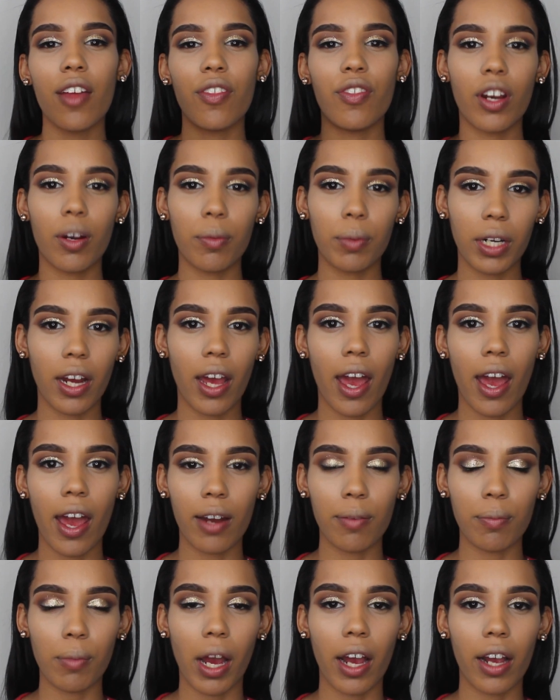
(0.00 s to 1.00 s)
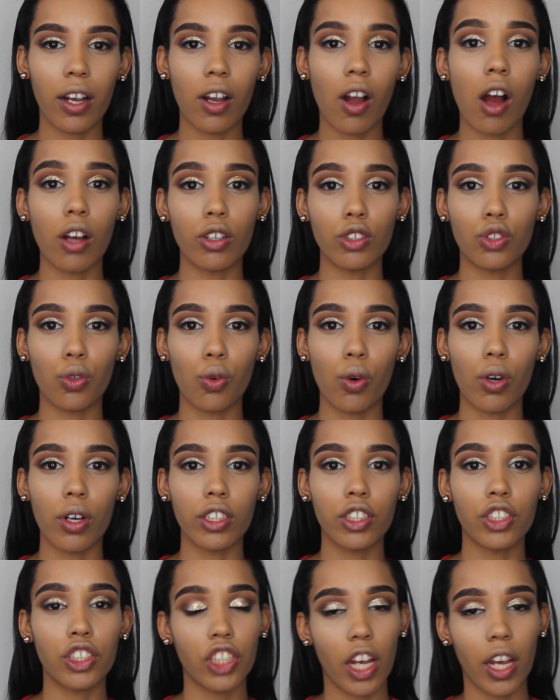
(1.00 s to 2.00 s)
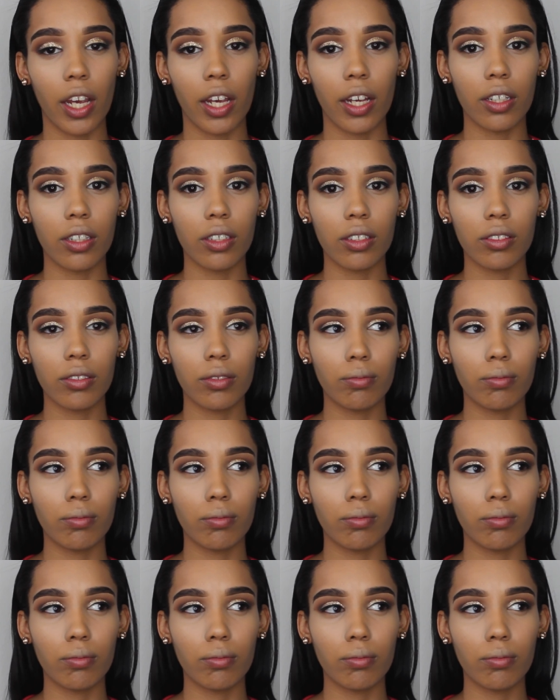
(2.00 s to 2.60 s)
Then I'm going to add my contour shade